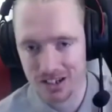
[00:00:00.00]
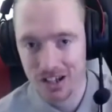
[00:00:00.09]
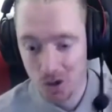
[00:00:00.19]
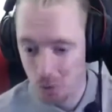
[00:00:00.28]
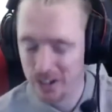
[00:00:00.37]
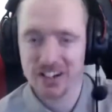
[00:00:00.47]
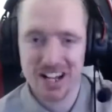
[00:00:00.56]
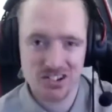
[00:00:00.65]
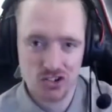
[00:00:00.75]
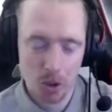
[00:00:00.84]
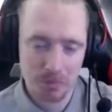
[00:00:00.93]
when you're
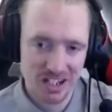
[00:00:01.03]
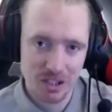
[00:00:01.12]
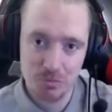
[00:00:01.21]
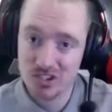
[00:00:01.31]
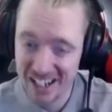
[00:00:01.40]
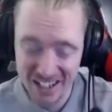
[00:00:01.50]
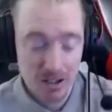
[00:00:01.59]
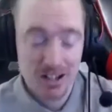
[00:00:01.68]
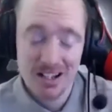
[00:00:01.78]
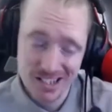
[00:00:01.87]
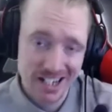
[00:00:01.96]
against top teams. Take
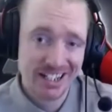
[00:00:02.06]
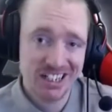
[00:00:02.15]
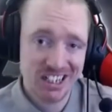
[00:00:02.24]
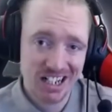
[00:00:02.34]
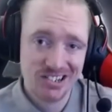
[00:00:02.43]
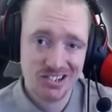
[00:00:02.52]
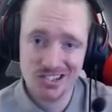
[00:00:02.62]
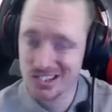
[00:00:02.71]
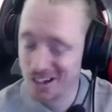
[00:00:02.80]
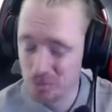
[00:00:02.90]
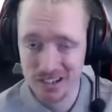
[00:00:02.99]
your chances,
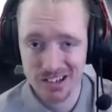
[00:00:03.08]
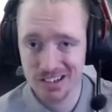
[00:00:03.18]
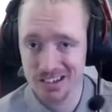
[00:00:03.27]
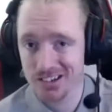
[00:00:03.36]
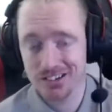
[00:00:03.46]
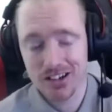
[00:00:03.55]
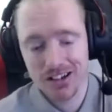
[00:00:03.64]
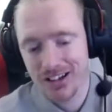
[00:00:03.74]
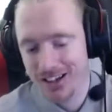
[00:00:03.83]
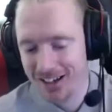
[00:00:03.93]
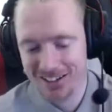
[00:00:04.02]
and we did.
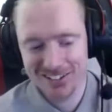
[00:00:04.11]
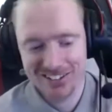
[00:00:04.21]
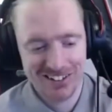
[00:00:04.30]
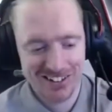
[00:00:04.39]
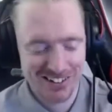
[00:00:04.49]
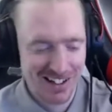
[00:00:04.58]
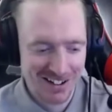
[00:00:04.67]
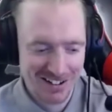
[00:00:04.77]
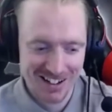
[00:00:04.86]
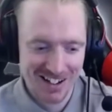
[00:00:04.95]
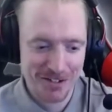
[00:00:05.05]
And yeah,
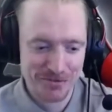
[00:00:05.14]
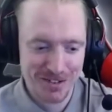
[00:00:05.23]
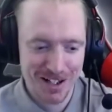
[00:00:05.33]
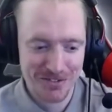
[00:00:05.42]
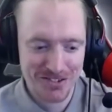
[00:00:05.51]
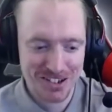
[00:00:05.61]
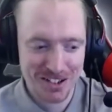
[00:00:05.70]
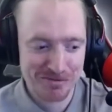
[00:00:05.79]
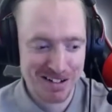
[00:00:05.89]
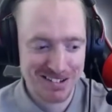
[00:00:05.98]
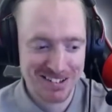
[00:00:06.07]
I haven't
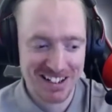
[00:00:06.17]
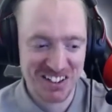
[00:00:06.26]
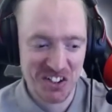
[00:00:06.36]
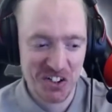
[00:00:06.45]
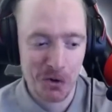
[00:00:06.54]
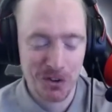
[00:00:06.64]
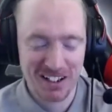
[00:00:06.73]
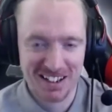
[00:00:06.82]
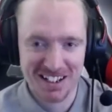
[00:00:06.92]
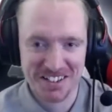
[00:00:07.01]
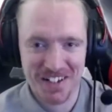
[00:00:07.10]
celebrated an England goal like that in a very